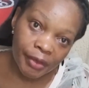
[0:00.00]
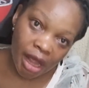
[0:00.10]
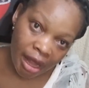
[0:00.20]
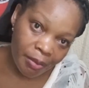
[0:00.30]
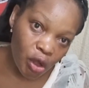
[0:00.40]

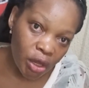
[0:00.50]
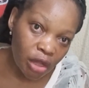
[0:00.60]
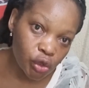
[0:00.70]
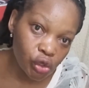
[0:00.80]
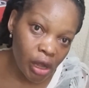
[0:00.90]
I am not
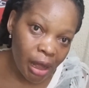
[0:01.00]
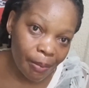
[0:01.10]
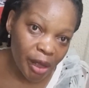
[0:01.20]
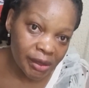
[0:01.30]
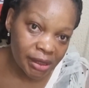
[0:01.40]
here to talk
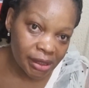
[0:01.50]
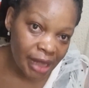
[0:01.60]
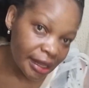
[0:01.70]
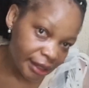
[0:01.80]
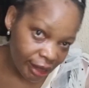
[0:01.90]
about
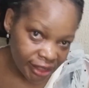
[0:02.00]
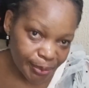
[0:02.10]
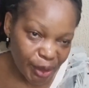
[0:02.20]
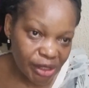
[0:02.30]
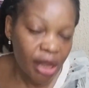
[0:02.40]
that
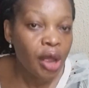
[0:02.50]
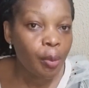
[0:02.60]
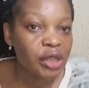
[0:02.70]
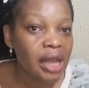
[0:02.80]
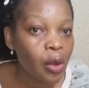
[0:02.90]
aspect,
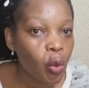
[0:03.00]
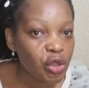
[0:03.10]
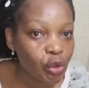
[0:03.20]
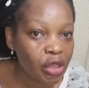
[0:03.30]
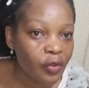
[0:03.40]
but I
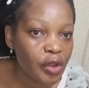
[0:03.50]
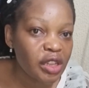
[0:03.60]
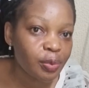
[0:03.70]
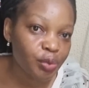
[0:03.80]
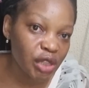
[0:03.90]
want to give you a
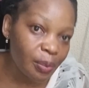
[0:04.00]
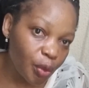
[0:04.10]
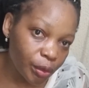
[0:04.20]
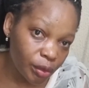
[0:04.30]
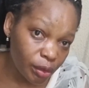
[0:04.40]

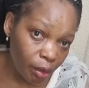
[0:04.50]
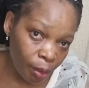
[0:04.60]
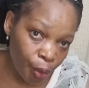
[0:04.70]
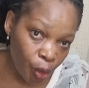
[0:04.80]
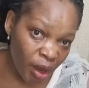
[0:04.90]
simple
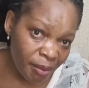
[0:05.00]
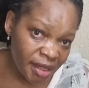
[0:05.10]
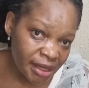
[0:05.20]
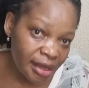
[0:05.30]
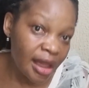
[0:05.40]

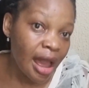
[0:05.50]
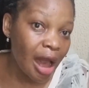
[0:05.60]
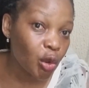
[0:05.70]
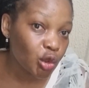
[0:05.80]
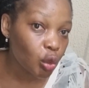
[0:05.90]
remedy
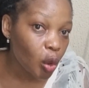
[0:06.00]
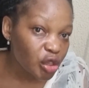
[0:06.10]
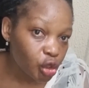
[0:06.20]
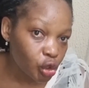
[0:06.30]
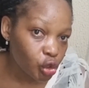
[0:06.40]
I would
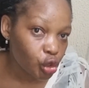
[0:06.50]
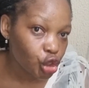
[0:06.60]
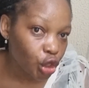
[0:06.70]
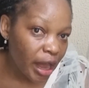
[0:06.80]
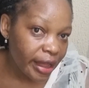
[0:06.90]
want you to
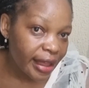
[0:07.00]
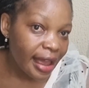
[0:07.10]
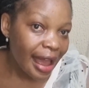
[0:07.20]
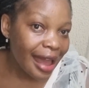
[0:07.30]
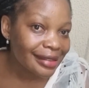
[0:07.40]
try
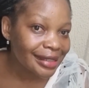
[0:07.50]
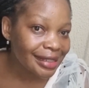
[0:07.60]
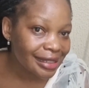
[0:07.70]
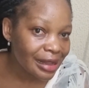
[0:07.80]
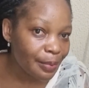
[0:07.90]
and
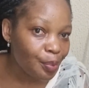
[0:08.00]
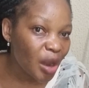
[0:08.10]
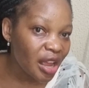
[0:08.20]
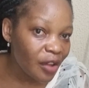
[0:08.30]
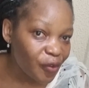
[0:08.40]
see
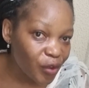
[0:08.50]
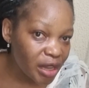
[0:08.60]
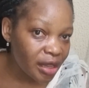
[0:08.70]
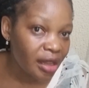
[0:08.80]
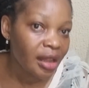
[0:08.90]
prayerfully.